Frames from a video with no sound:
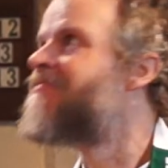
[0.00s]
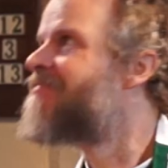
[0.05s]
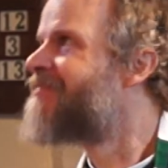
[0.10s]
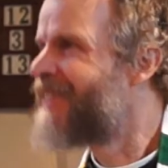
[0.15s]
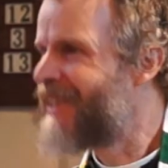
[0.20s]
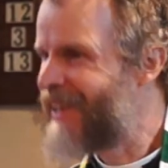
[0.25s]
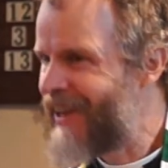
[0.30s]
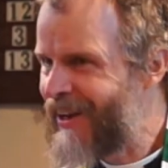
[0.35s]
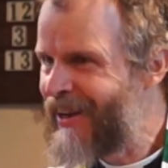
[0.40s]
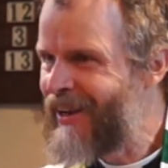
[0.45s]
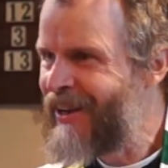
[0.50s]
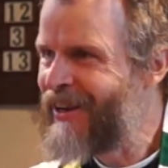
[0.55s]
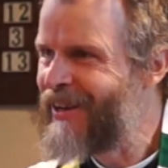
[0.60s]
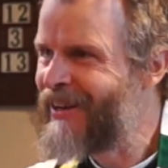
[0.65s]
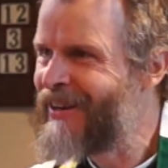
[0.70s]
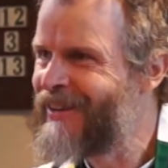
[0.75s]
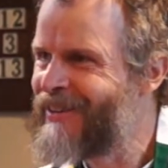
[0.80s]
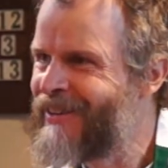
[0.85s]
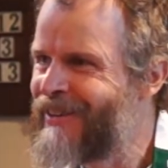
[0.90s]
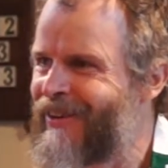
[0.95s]
You know,
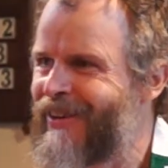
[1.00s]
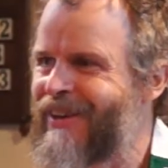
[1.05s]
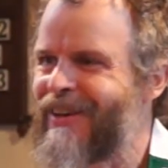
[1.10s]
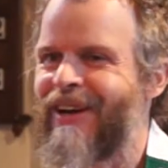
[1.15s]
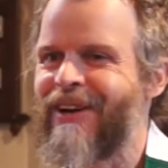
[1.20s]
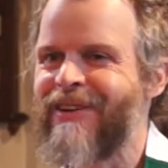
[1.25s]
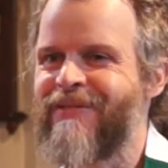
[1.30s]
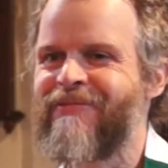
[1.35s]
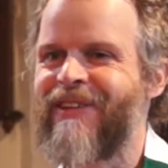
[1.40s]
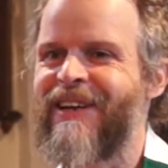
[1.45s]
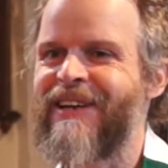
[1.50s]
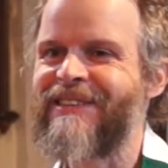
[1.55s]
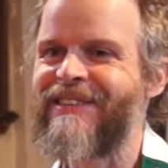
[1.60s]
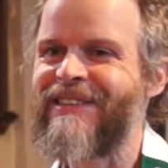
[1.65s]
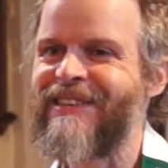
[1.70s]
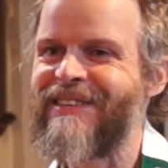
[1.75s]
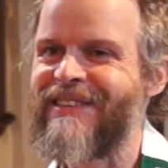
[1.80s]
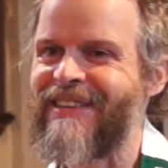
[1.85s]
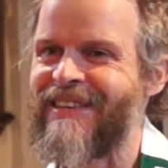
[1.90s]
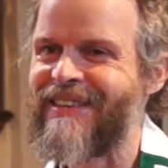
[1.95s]
what kind of place
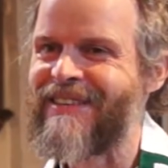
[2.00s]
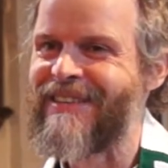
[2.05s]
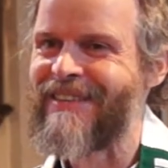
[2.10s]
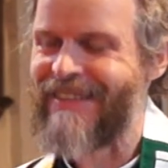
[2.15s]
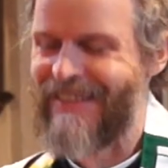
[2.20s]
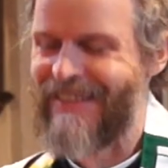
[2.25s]
is this?